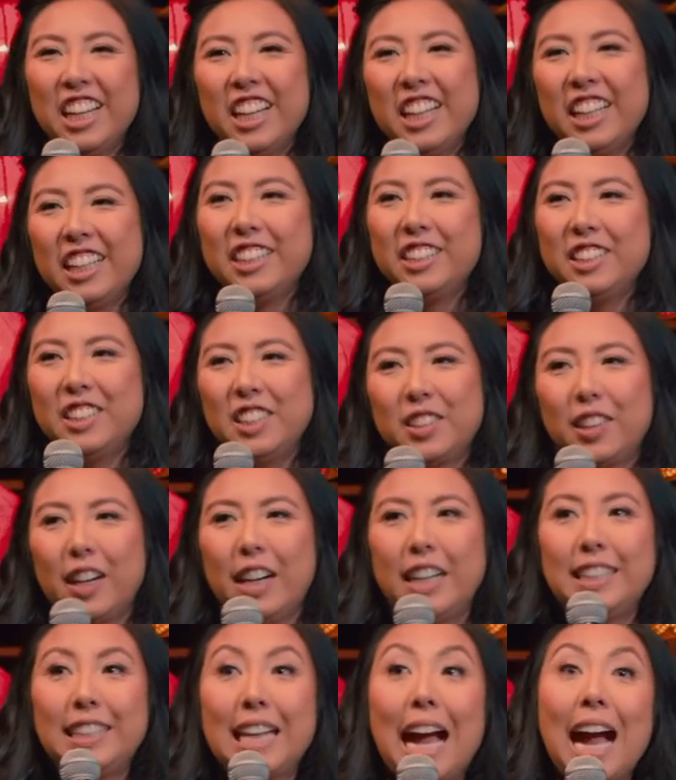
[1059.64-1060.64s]
He was
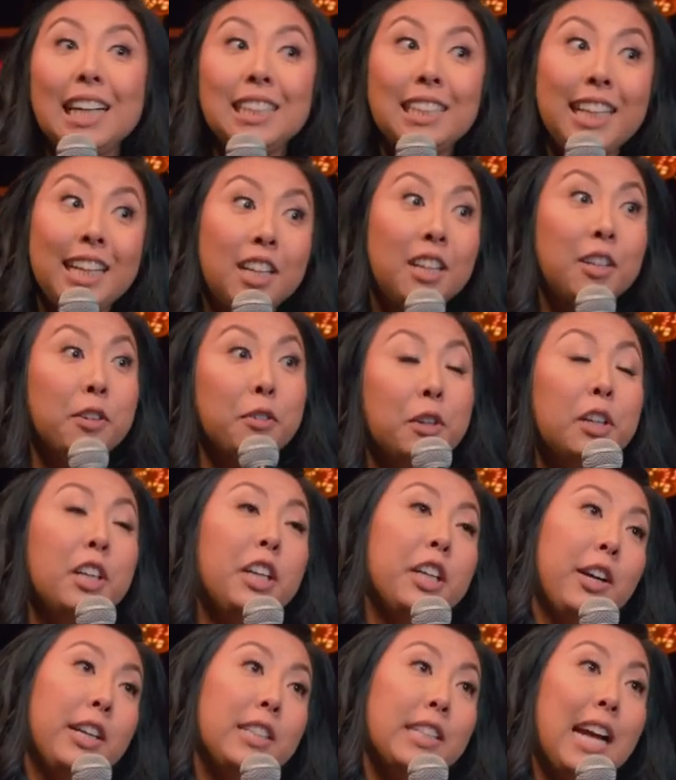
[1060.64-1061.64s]
crazy. I dated a
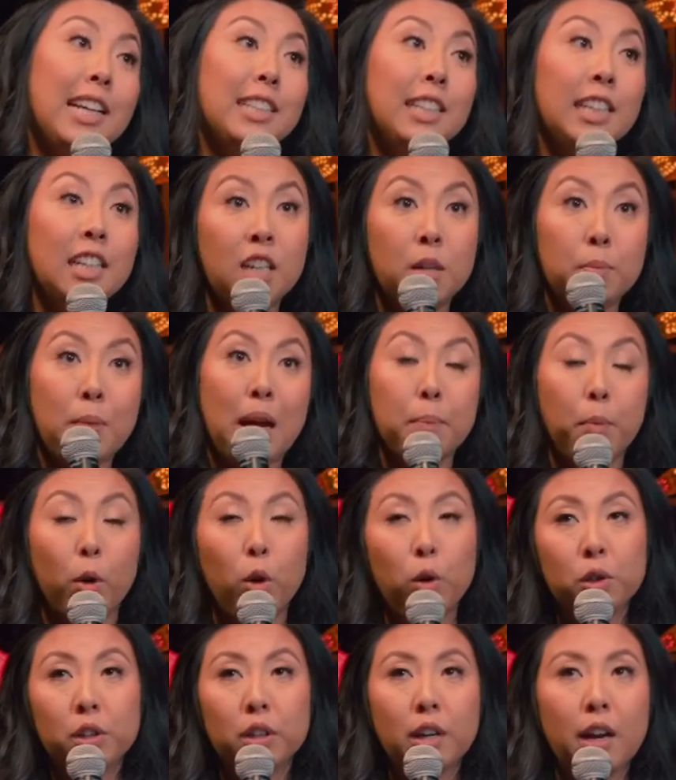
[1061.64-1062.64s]
really crazy guy. I dated a
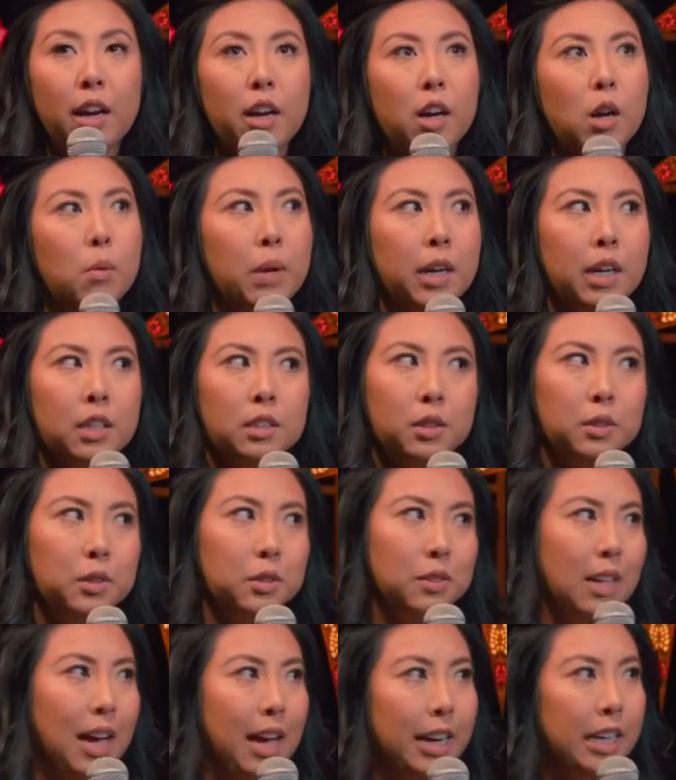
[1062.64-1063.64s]
bipolar guy. Oh, my God, don't
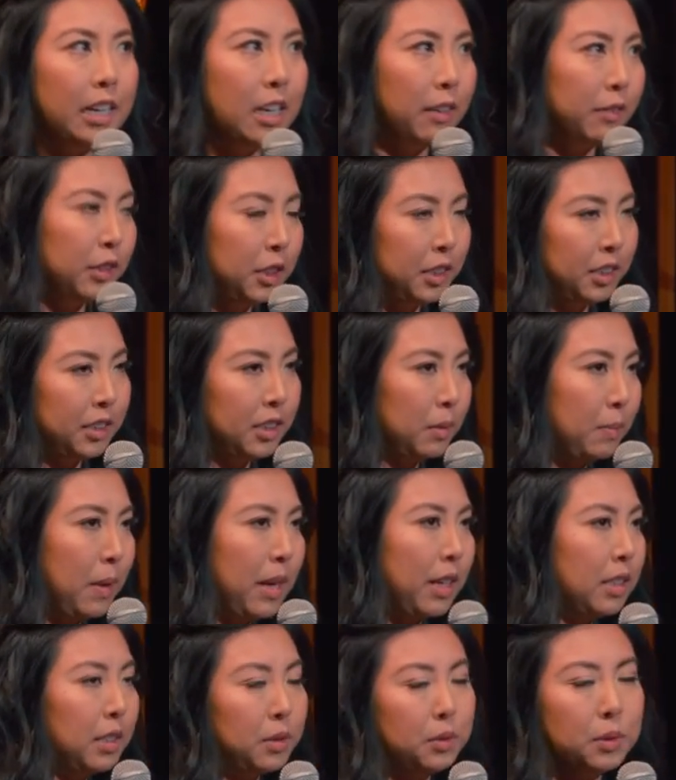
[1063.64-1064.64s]
do that. He never took his
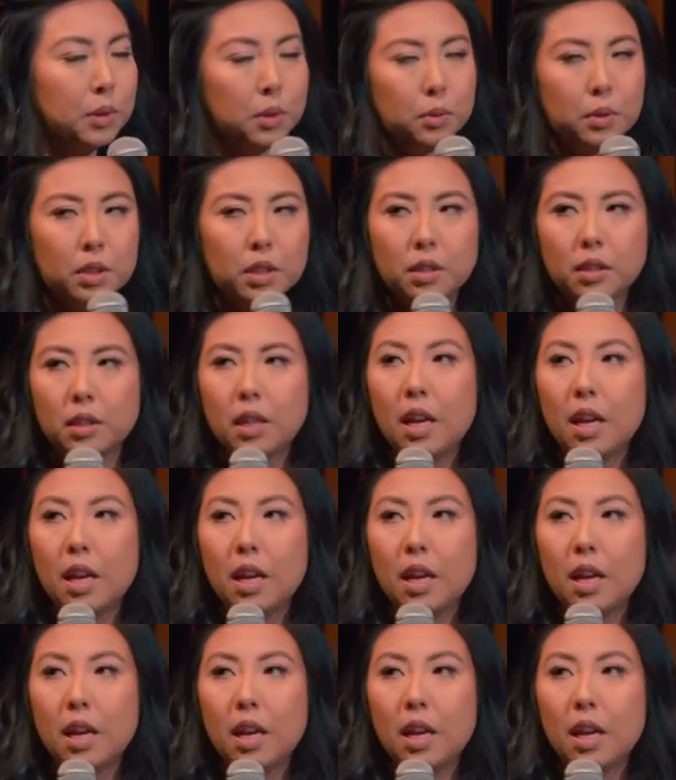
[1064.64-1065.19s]
meds. He was the worst.